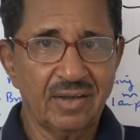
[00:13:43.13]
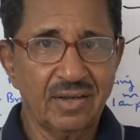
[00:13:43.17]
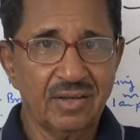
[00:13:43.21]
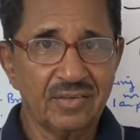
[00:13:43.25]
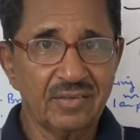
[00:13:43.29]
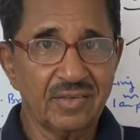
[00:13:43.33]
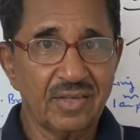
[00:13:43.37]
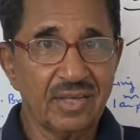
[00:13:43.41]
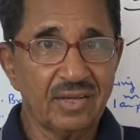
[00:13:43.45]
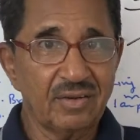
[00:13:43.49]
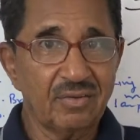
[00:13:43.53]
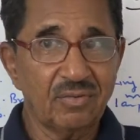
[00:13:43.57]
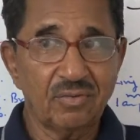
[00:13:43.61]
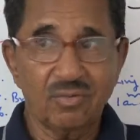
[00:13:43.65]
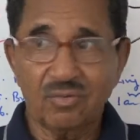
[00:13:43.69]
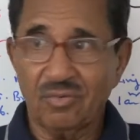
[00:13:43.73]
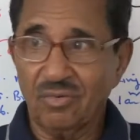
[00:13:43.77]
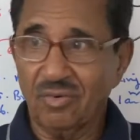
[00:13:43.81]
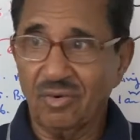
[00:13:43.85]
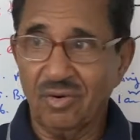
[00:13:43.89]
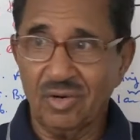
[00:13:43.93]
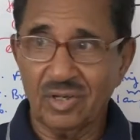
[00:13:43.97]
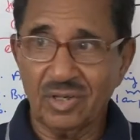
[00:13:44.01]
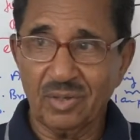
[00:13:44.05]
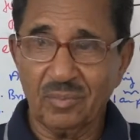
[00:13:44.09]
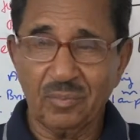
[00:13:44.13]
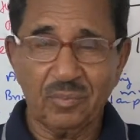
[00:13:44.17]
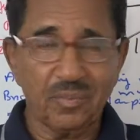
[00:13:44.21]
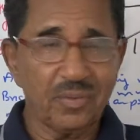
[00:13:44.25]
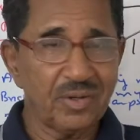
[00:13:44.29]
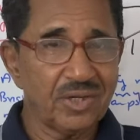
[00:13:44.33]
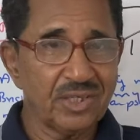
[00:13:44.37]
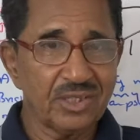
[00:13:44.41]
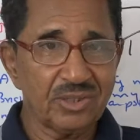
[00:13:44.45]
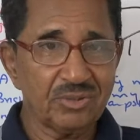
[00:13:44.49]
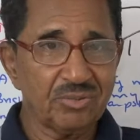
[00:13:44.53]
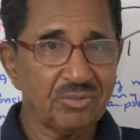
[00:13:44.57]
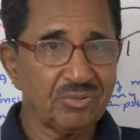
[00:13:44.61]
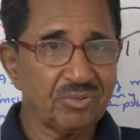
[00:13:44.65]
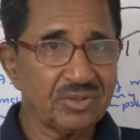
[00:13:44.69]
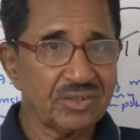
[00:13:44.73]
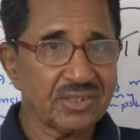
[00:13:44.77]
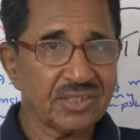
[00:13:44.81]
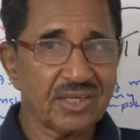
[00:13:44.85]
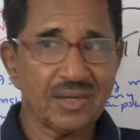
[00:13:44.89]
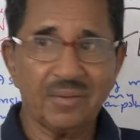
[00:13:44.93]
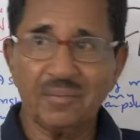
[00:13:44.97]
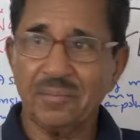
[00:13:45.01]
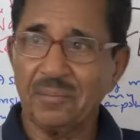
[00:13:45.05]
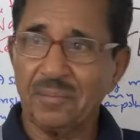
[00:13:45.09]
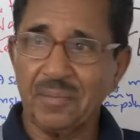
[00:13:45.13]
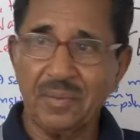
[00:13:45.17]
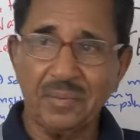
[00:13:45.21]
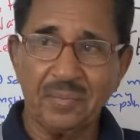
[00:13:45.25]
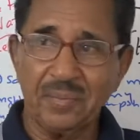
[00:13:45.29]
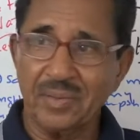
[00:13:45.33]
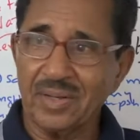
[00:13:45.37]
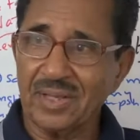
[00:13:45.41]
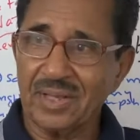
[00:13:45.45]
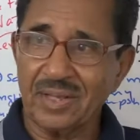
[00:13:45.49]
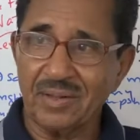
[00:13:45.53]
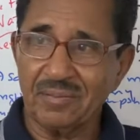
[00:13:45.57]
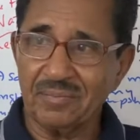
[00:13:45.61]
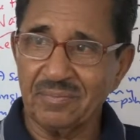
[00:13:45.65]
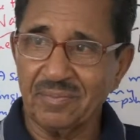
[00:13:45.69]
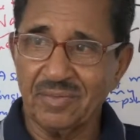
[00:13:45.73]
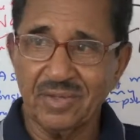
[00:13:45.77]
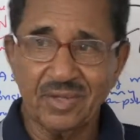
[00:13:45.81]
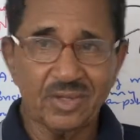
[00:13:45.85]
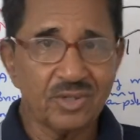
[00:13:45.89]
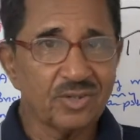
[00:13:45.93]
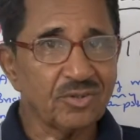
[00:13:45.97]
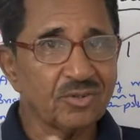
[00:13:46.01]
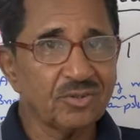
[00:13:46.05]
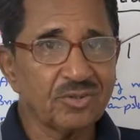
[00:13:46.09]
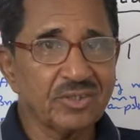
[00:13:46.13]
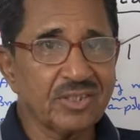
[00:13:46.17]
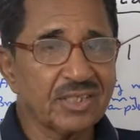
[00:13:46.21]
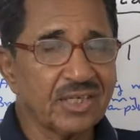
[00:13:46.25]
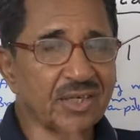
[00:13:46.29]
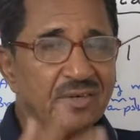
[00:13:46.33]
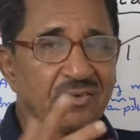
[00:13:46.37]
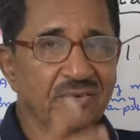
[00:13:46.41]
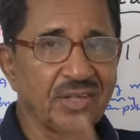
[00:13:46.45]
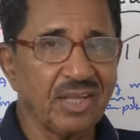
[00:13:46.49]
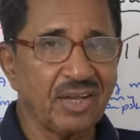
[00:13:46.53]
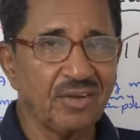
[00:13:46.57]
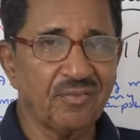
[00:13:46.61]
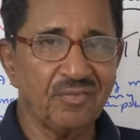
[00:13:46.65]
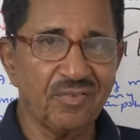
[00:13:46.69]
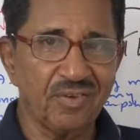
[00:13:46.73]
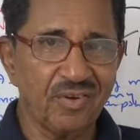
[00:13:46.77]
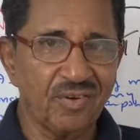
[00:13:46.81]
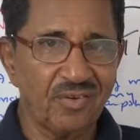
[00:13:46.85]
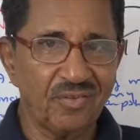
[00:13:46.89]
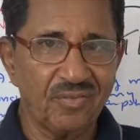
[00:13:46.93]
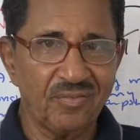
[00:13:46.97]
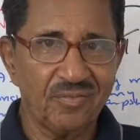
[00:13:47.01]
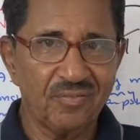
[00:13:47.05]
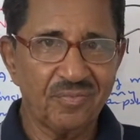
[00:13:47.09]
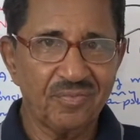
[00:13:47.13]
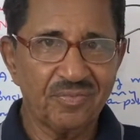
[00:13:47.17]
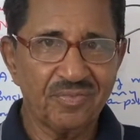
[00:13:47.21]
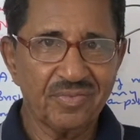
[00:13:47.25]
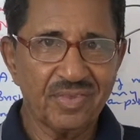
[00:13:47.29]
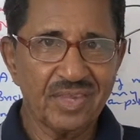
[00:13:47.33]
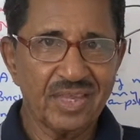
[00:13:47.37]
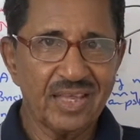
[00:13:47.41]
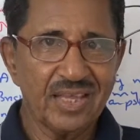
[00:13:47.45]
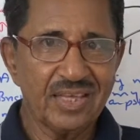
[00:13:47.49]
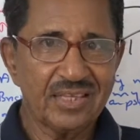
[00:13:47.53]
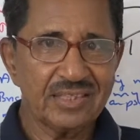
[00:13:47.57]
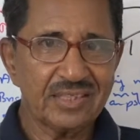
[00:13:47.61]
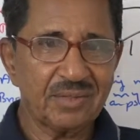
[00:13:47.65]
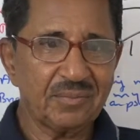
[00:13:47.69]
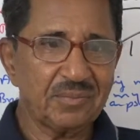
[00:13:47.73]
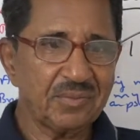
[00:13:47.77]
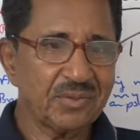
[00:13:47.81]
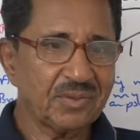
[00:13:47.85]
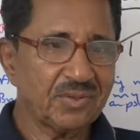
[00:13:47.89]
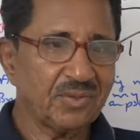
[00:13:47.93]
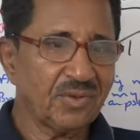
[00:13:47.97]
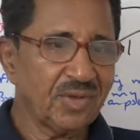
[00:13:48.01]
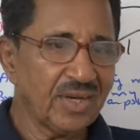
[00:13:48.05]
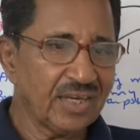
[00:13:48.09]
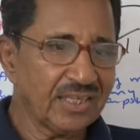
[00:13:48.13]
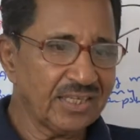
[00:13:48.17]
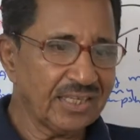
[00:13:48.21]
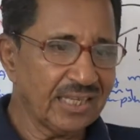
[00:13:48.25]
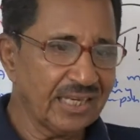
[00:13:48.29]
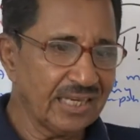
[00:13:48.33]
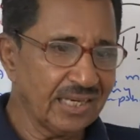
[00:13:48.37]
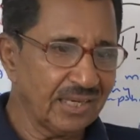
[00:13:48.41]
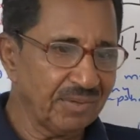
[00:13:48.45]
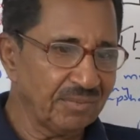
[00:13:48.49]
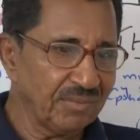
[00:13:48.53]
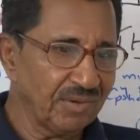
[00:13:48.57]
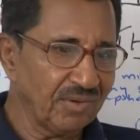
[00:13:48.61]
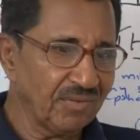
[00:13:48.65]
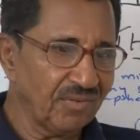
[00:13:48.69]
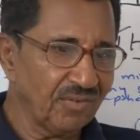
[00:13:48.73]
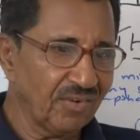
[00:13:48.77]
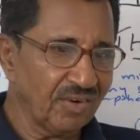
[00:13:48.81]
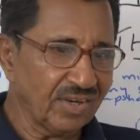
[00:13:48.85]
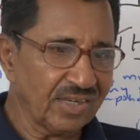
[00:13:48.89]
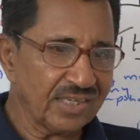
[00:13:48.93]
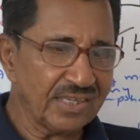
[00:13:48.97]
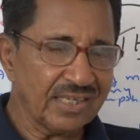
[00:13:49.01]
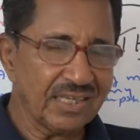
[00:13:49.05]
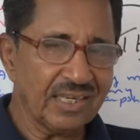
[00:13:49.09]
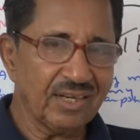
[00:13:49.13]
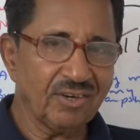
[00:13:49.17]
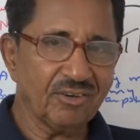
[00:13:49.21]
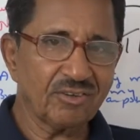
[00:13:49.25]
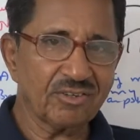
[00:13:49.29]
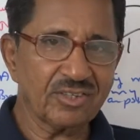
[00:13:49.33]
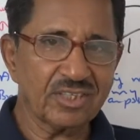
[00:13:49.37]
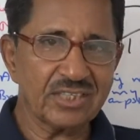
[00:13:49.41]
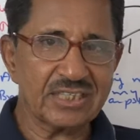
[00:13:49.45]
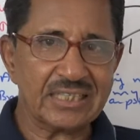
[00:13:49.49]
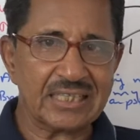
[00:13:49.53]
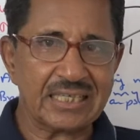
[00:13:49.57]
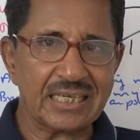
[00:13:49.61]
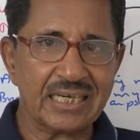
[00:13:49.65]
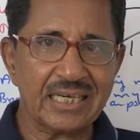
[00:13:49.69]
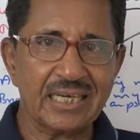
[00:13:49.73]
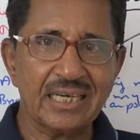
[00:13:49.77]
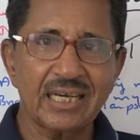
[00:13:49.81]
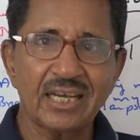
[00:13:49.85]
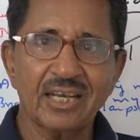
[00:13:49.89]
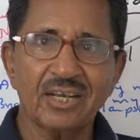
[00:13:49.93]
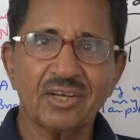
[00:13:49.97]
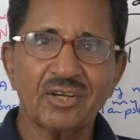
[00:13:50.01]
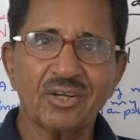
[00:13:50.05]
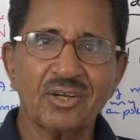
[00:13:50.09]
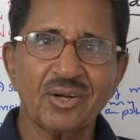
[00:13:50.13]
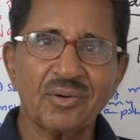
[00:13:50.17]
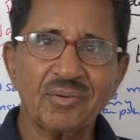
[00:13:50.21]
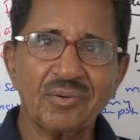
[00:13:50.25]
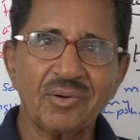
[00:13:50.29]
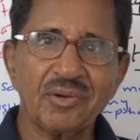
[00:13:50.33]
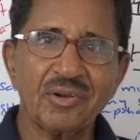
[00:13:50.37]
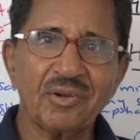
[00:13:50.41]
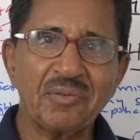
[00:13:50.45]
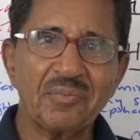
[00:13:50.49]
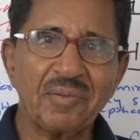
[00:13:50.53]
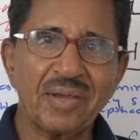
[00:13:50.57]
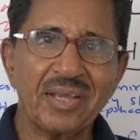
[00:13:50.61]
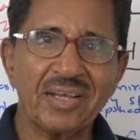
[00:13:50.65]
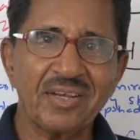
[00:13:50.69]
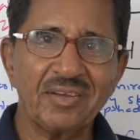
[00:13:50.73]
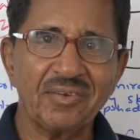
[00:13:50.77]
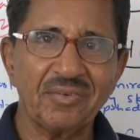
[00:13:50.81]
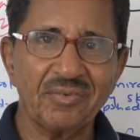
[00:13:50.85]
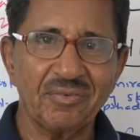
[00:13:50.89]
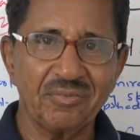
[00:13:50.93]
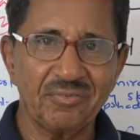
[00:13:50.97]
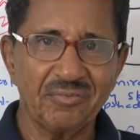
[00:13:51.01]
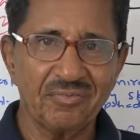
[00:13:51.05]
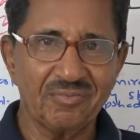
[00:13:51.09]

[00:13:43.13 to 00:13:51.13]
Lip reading: Then all the police force come, probably come to save that. Suppose you are a gentleman walking along the street, nobody will mind you.